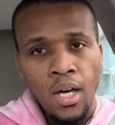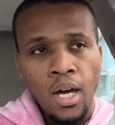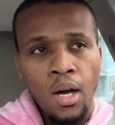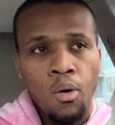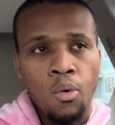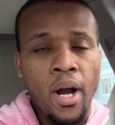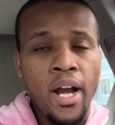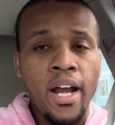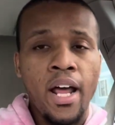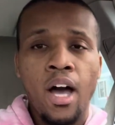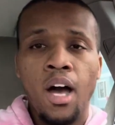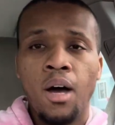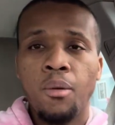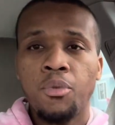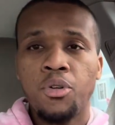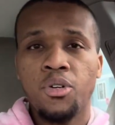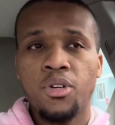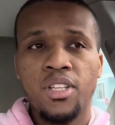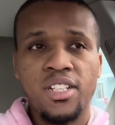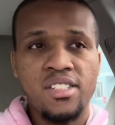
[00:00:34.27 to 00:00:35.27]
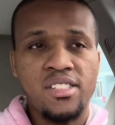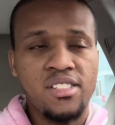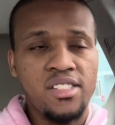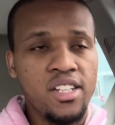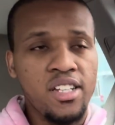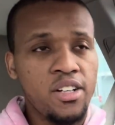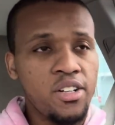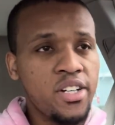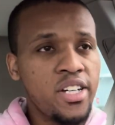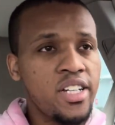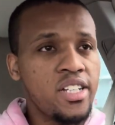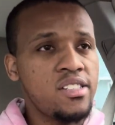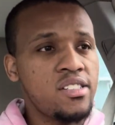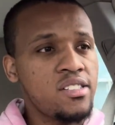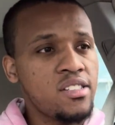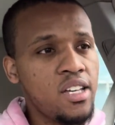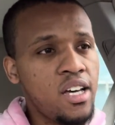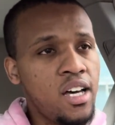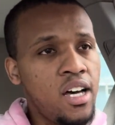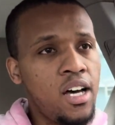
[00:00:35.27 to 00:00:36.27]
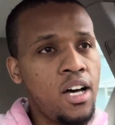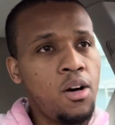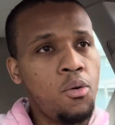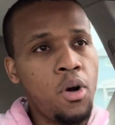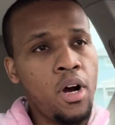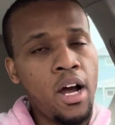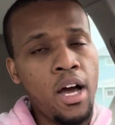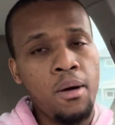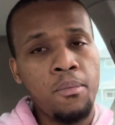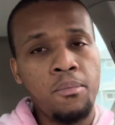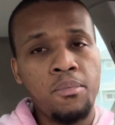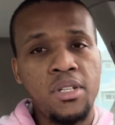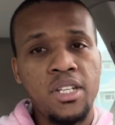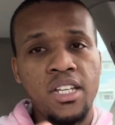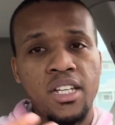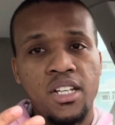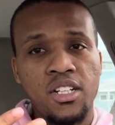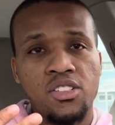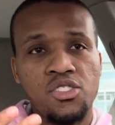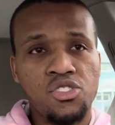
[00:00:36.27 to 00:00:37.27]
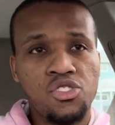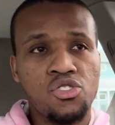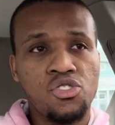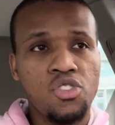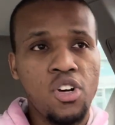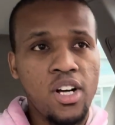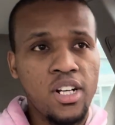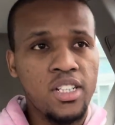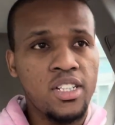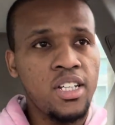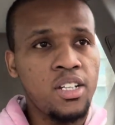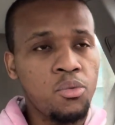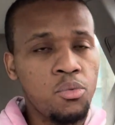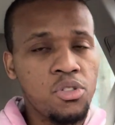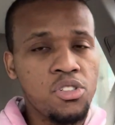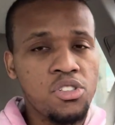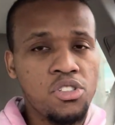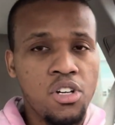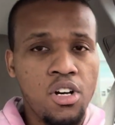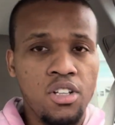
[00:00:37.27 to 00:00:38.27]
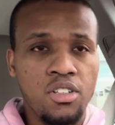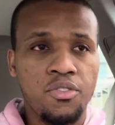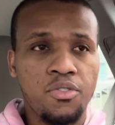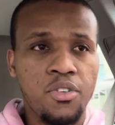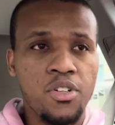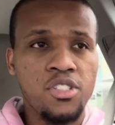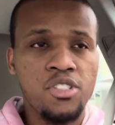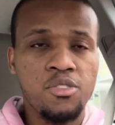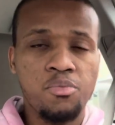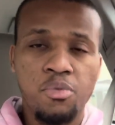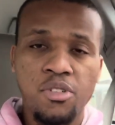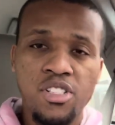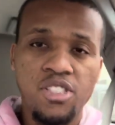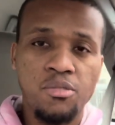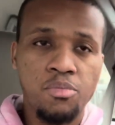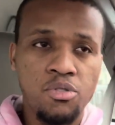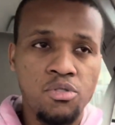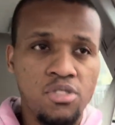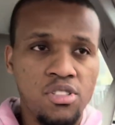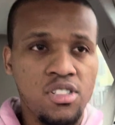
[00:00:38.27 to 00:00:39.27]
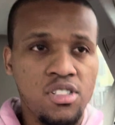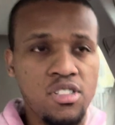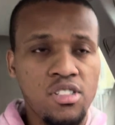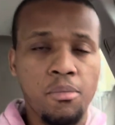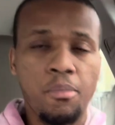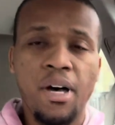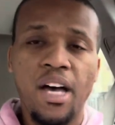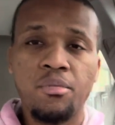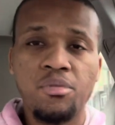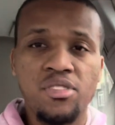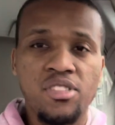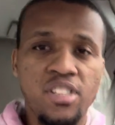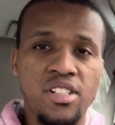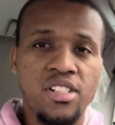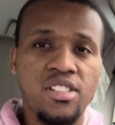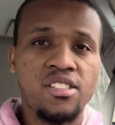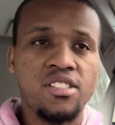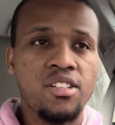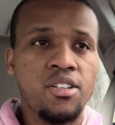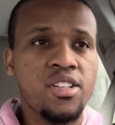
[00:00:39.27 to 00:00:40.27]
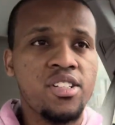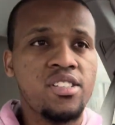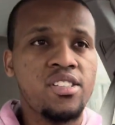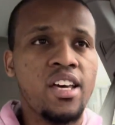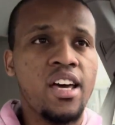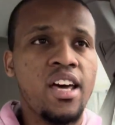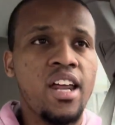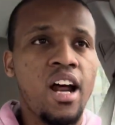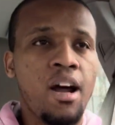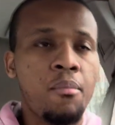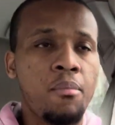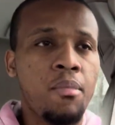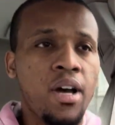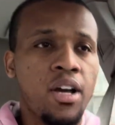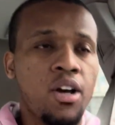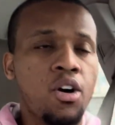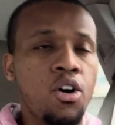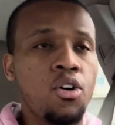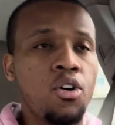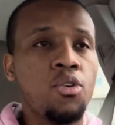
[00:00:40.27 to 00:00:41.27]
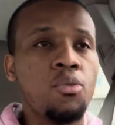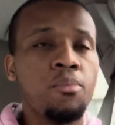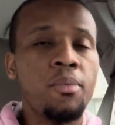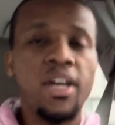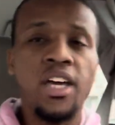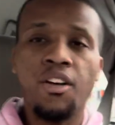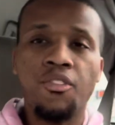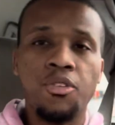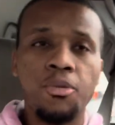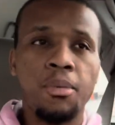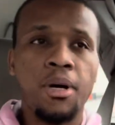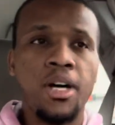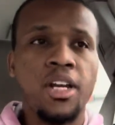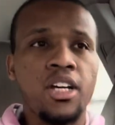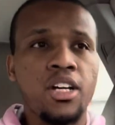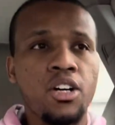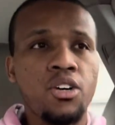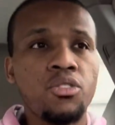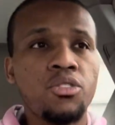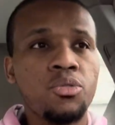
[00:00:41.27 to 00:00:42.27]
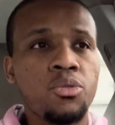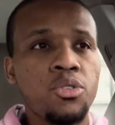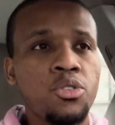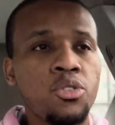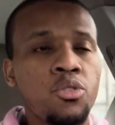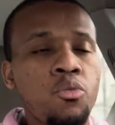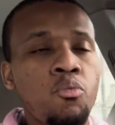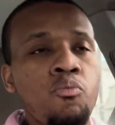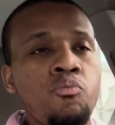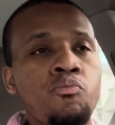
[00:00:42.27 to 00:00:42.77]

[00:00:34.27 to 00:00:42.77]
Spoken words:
Right now I'm doing this series where I'm deconstructing what's called the First Principles. This is the Bible study series that my cult made everybody go through